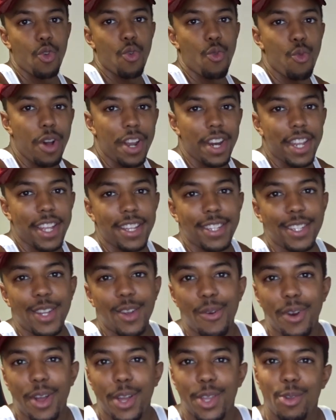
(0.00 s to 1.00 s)
What is
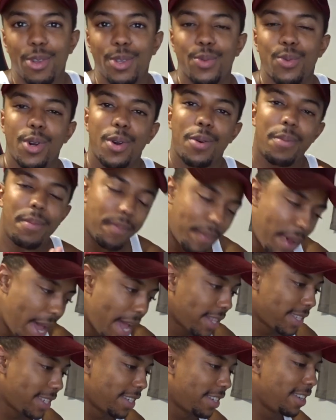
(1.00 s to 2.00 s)
going on, YouTube? Welcome
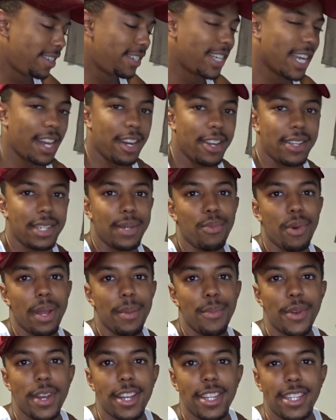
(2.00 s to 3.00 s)
back to the channel. It's your boy
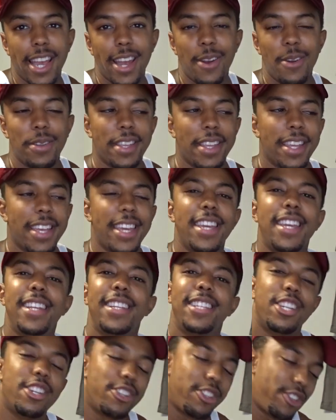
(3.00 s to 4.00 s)
Breezy. Everything
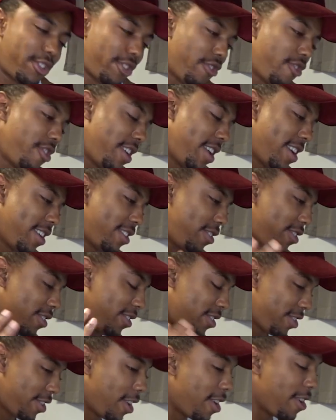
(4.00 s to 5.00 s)
easier, sir. Yes,
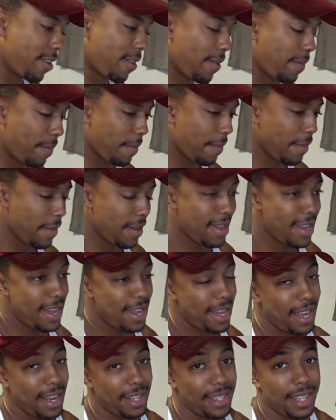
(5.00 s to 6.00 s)
sir.
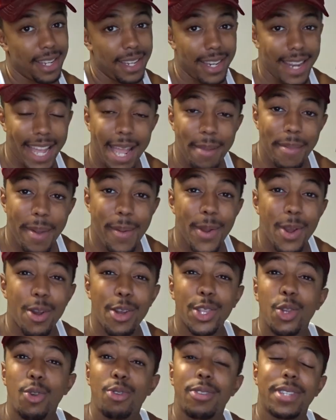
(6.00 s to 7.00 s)
And today, man, we're
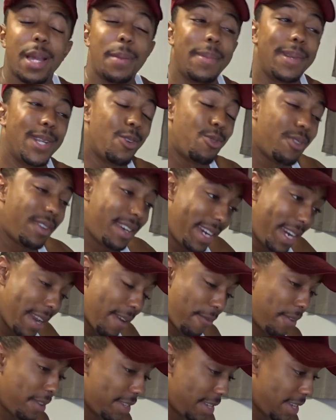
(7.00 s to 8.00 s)
gonna do something a little
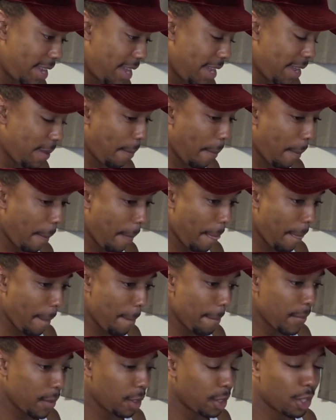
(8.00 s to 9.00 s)
different today.
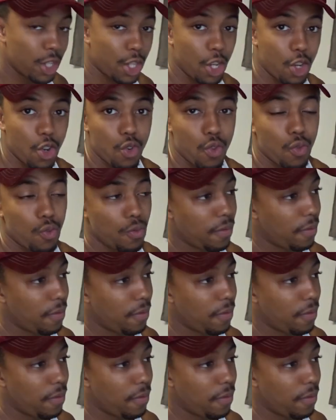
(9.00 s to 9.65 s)
So,